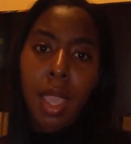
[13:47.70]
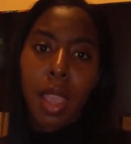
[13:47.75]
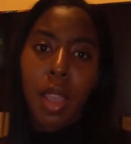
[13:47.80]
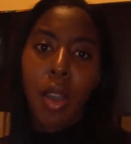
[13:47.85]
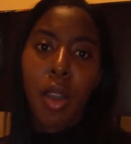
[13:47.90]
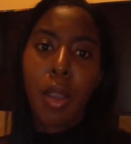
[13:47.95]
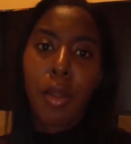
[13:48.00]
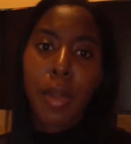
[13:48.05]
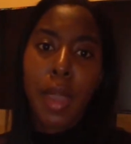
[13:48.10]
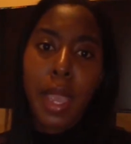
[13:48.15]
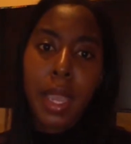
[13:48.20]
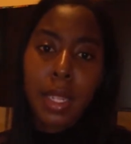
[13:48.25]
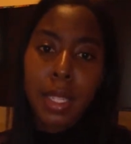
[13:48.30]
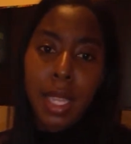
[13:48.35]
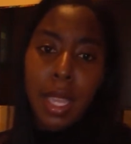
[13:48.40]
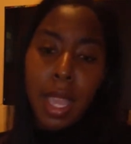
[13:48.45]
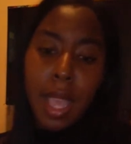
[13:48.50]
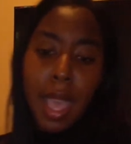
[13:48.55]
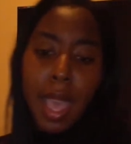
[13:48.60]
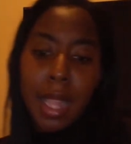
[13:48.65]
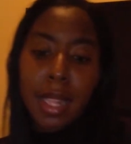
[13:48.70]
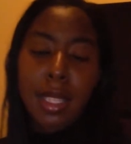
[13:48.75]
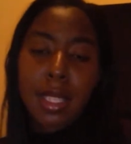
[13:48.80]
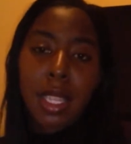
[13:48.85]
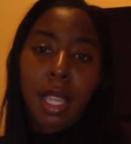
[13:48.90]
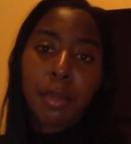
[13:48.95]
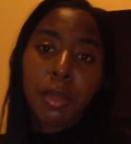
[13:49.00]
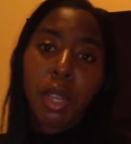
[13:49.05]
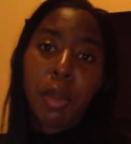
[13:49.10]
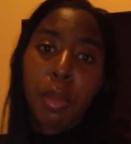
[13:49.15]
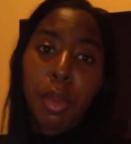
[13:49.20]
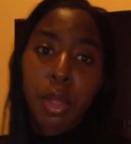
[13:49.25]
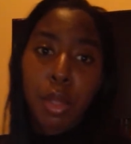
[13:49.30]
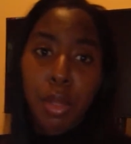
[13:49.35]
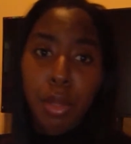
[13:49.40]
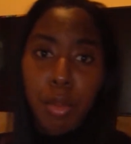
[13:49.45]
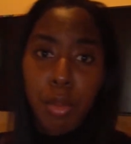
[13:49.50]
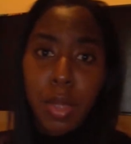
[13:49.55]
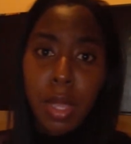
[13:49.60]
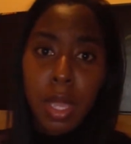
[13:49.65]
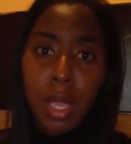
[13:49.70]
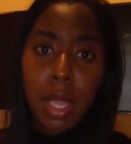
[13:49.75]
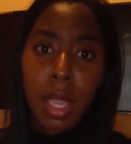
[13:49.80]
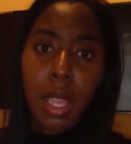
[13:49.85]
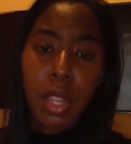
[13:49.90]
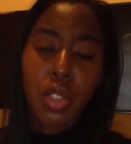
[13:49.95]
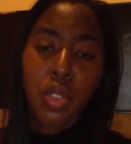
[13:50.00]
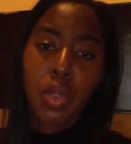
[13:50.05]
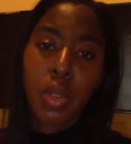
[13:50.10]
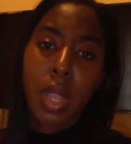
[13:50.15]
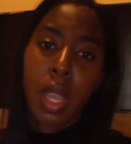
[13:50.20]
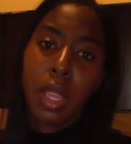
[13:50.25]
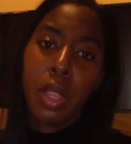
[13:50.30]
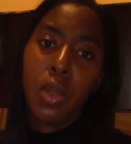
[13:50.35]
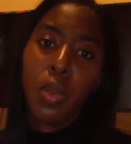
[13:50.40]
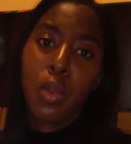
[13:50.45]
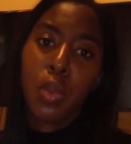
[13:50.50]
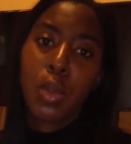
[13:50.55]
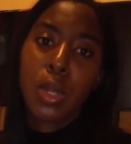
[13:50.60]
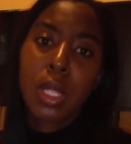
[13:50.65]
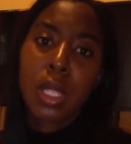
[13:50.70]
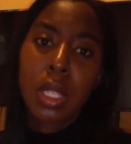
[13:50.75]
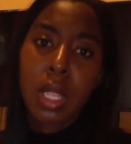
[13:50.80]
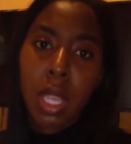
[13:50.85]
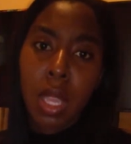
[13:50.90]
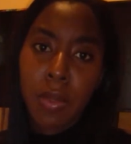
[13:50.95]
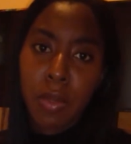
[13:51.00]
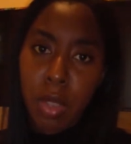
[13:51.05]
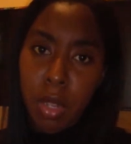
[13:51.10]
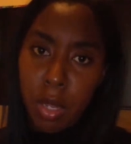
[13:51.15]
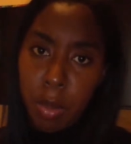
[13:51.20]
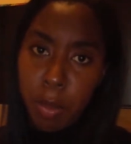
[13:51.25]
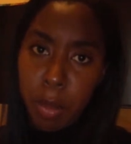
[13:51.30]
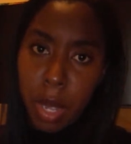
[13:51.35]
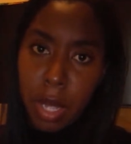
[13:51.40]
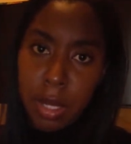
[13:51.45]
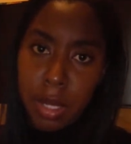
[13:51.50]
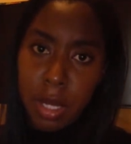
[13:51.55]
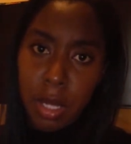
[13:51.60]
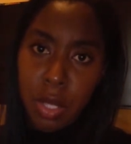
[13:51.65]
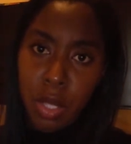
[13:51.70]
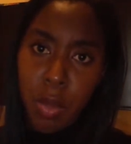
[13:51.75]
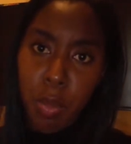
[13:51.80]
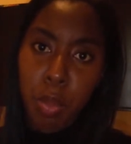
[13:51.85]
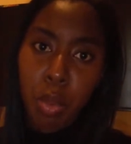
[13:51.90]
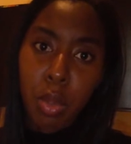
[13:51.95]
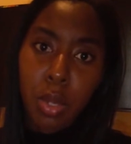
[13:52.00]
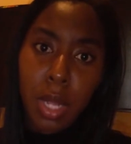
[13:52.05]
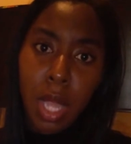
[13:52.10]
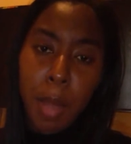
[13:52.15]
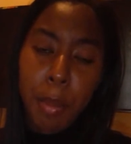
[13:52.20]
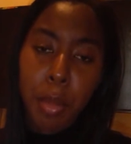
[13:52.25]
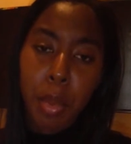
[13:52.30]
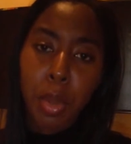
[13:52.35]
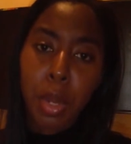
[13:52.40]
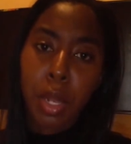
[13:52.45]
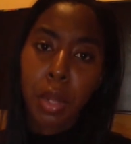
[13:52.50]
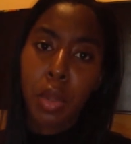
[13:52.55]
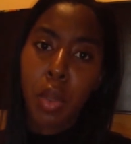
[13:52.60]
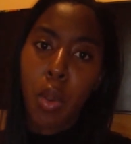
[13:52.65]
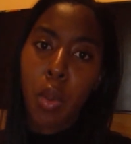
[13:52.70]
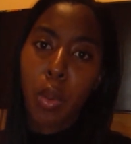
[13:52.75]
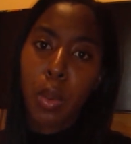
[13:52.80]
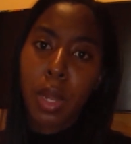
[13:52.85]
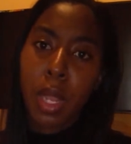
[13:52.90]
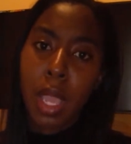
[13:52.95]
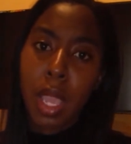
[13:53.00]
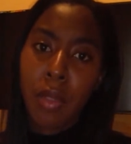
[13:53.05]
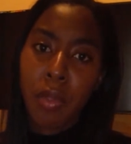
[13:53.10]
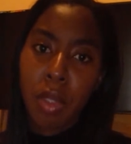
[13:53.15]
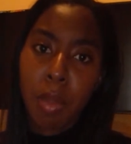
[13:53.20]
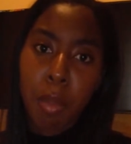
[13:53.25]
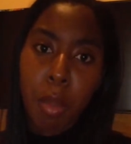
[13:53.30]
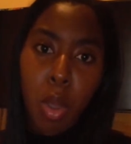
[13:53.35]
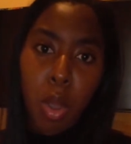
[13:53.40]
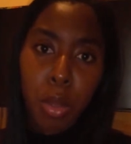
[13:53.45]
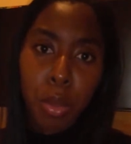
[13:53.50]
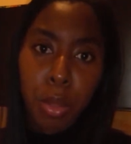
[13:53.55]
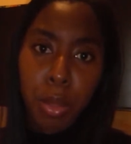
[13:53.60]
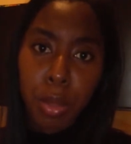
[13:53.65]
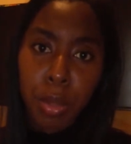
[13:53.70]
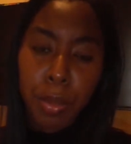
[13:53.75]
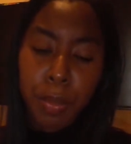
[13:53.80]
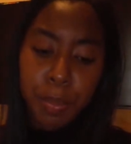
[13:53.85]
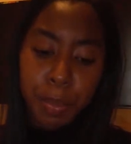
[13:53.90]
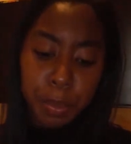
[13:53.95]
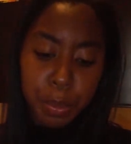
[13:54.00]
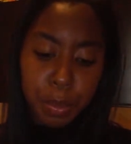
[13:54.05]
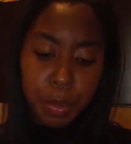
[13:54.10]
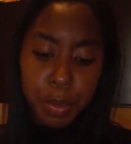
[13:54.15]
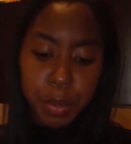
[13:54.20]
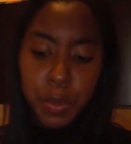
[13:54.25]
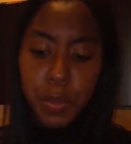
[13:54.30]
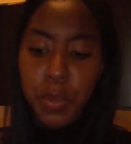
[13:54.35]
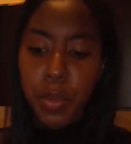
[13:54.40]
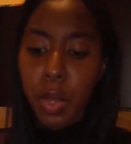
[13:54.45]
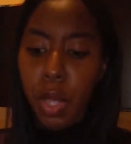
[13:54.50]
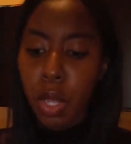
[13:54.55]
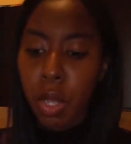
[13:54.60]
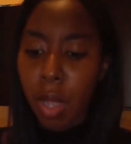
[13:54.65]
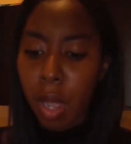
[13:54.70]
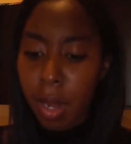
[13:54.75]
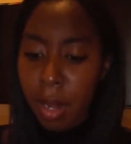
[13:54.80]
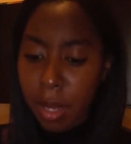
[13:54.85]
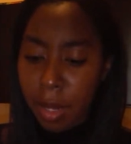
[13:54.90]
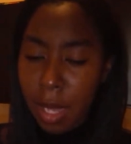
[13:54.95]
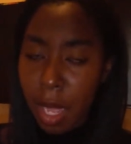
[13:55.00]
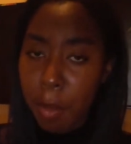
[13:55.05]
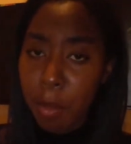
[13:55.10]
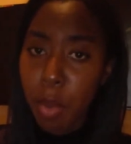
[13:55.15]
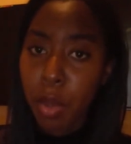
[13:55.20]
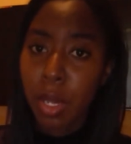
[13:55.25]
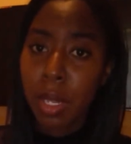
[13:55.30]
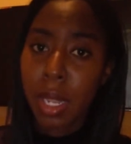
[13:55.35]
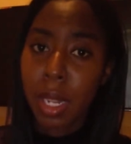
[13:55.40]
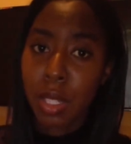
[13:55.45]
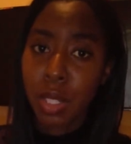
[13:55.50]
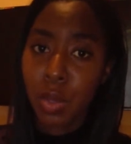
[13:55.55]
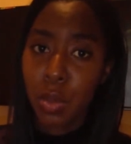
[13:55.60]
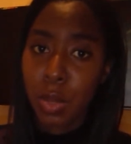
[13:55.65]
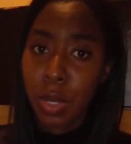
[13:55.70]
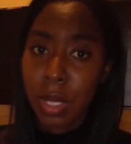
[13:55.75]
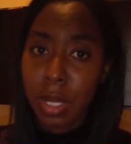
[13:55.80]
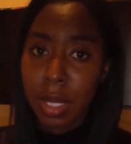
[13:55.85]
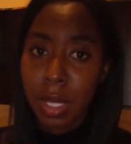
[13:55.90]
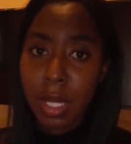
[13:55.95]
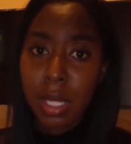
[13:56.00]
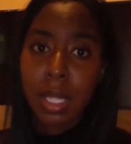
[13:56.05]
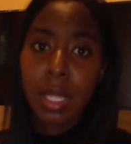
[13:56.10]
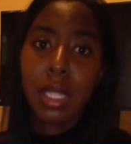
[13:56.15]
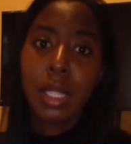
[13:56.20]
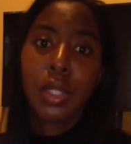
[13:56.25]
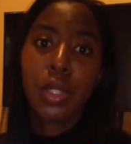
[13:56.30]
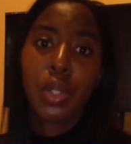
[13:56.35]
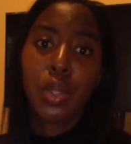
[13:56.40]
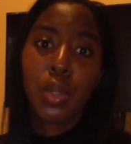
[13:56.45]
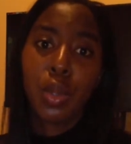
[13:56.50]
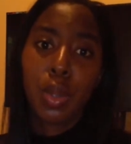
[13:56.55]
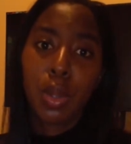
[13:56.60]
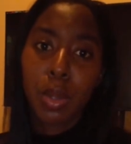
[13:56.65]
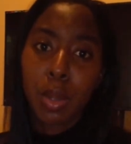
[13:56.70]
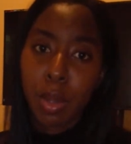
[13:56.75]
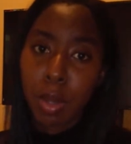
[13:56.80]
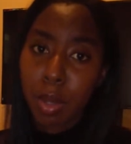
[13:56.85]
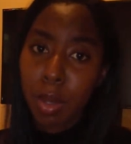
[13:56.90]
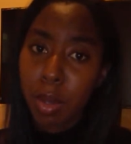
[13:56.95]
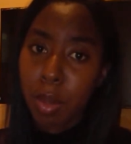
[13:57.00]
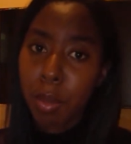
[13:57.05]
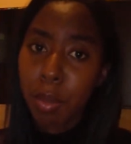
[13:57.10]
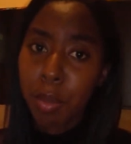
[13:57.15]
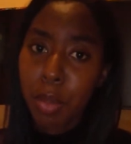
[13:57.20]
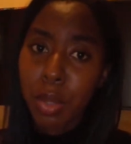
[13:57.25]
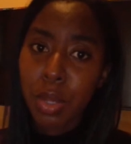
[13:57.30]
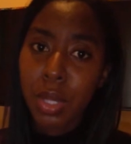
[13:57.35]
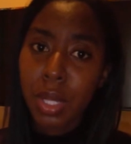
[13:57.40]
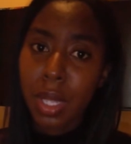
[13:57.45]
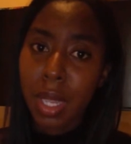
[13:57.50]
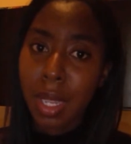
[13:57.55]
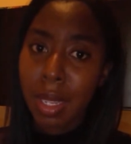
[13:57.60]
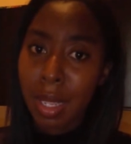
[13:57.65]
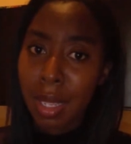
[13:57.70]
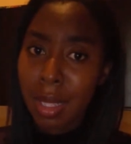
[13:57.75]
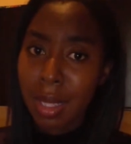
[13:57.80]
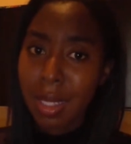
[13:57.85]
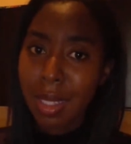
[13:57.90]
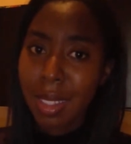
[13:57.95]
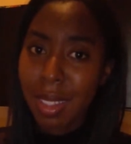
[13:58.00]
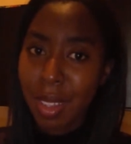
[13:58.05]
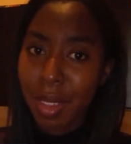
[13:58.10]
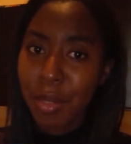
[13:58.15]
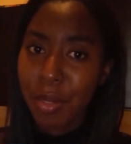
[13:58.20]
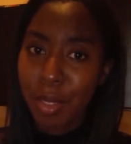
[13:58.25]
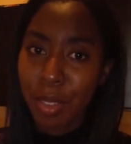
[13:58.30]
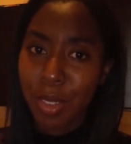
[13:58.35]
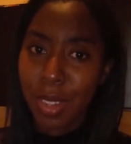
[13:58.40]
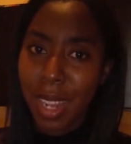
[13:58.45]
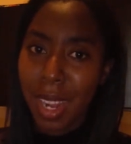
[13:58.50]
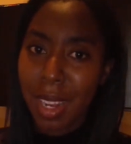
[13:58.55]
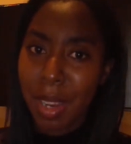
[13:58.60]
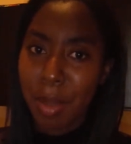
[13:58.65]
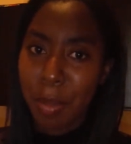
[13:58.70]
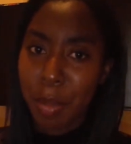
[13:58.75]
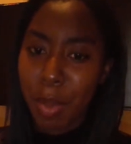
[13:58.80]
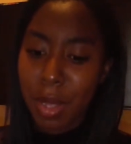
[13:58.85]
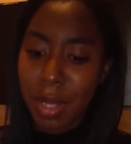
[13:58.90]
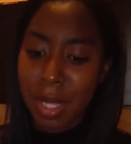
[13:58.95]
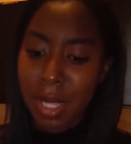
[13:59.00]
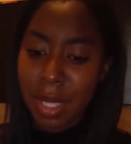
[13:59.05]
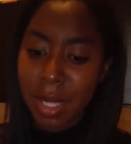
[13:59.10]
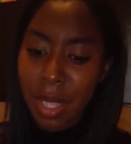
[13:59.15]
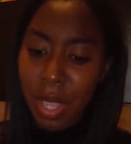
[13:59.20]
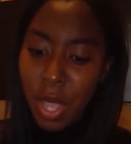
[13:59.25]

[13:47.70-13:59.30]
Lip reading: Alright, and step number 3, ensure that you save your deposit. So put that money down every month, collect that money that you would need to put together for that deposit.